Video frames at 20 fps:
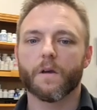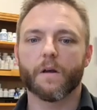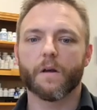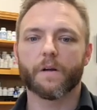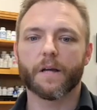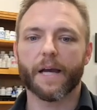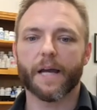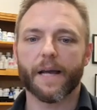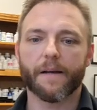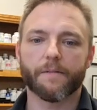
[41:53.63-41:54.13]

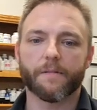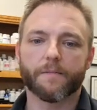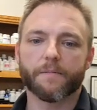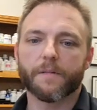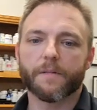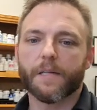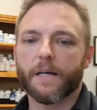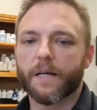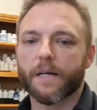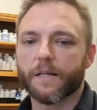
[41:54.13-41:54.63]
Okay,
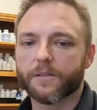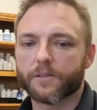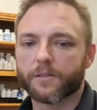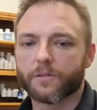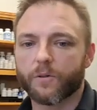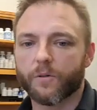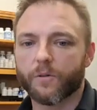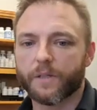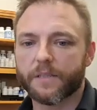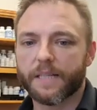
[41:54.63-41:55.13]

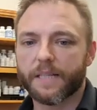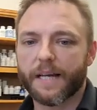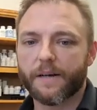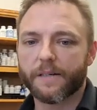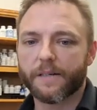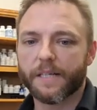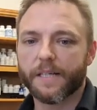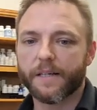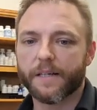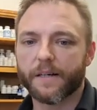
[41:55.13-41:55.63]
scrolling
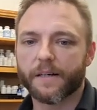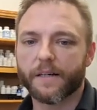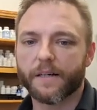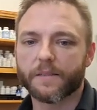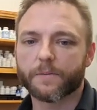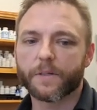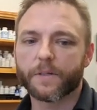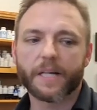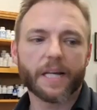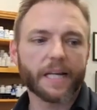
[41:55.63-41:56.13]
down here
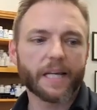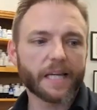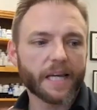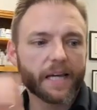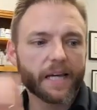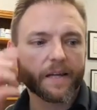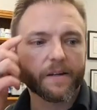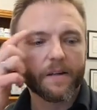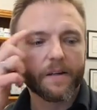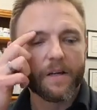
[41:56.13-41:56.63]
as we're getting
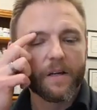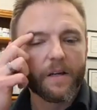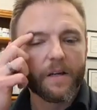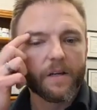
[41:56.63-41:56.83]
in.